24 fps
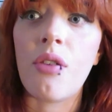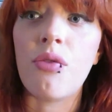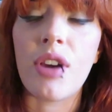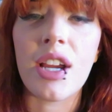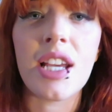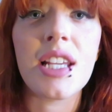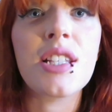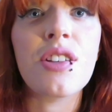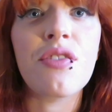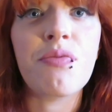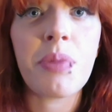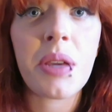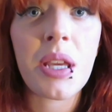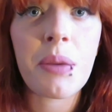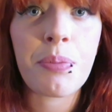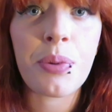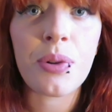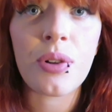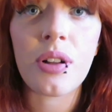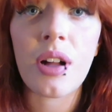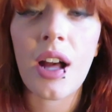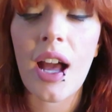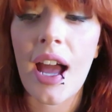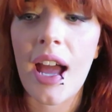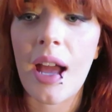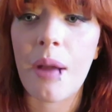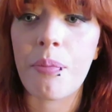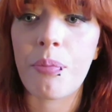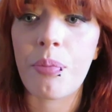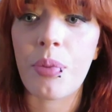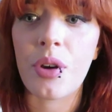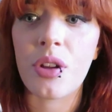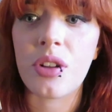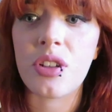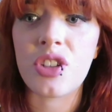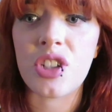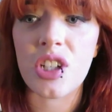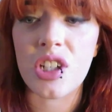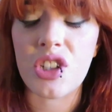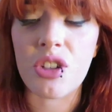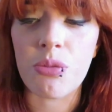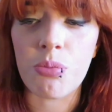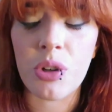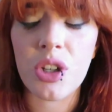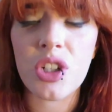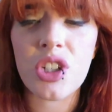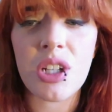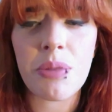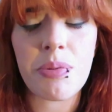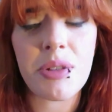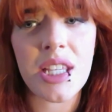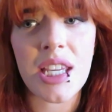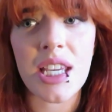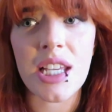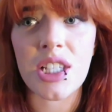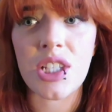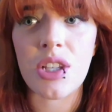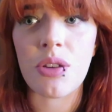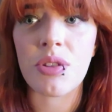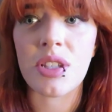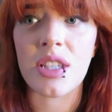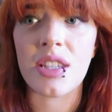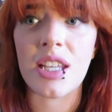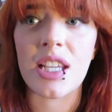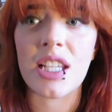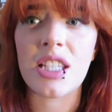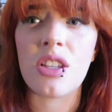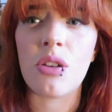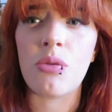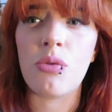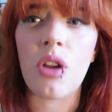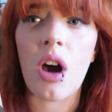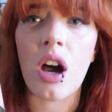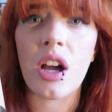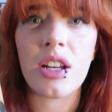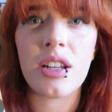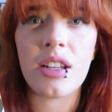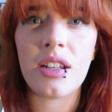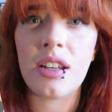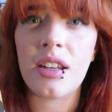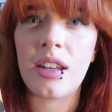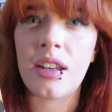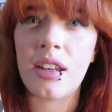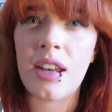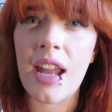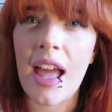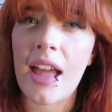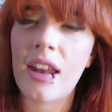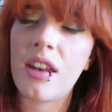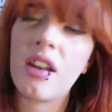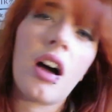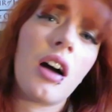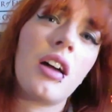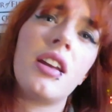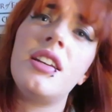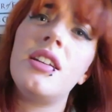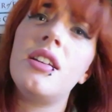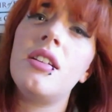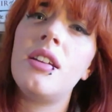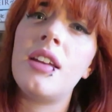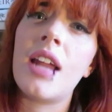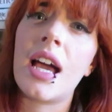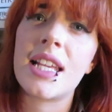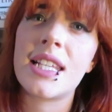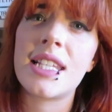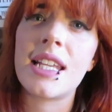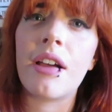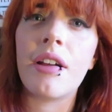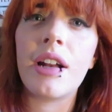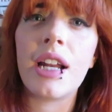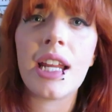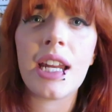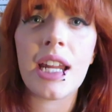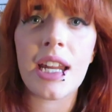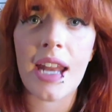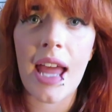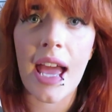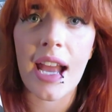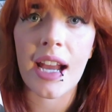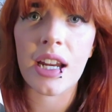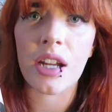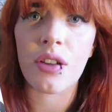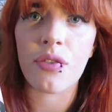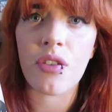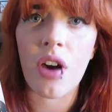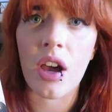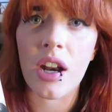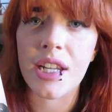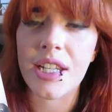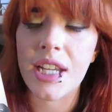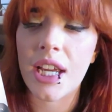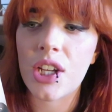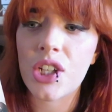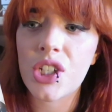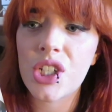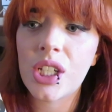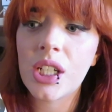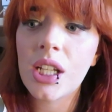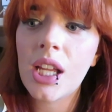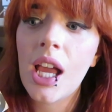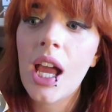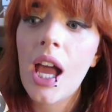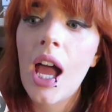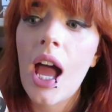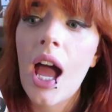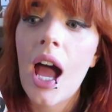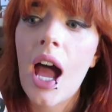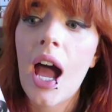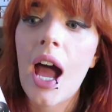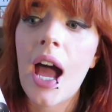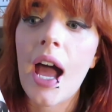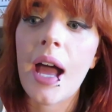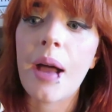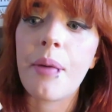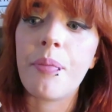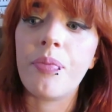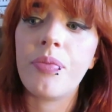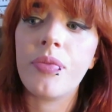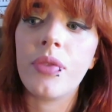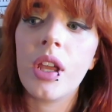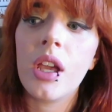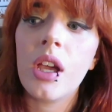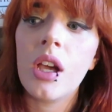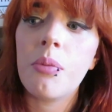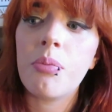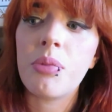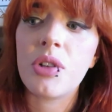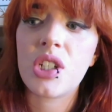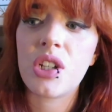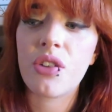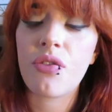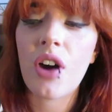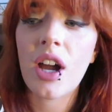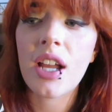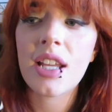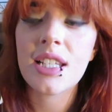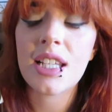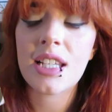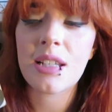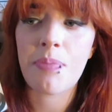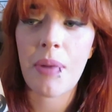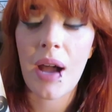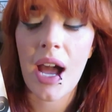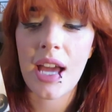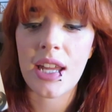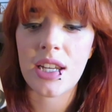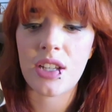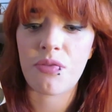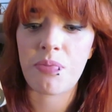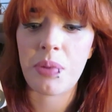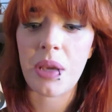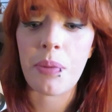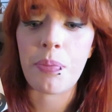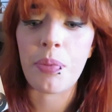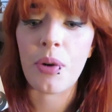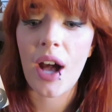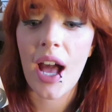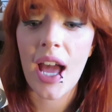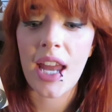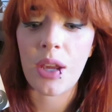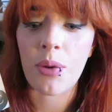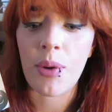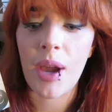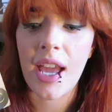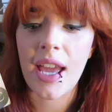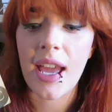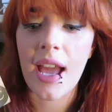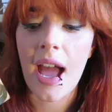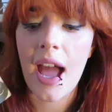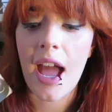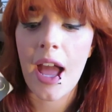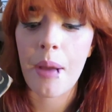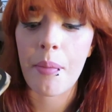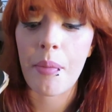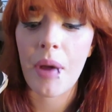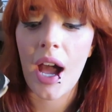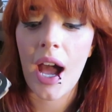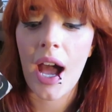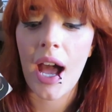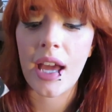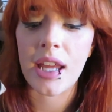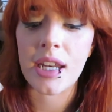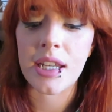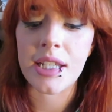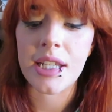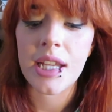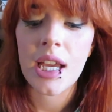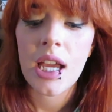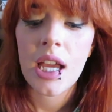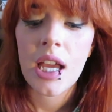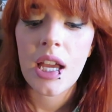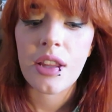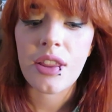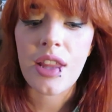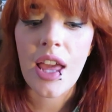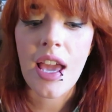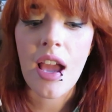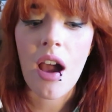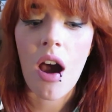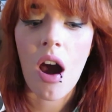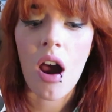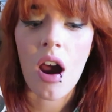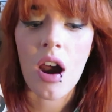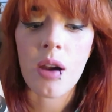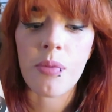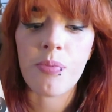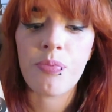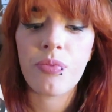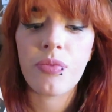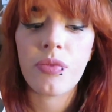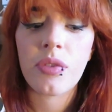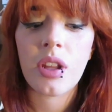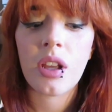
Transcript: race of people, but the word gypsy is used in this, though not necessarily in a negative connotation, but she finds these band of people anyway, and they are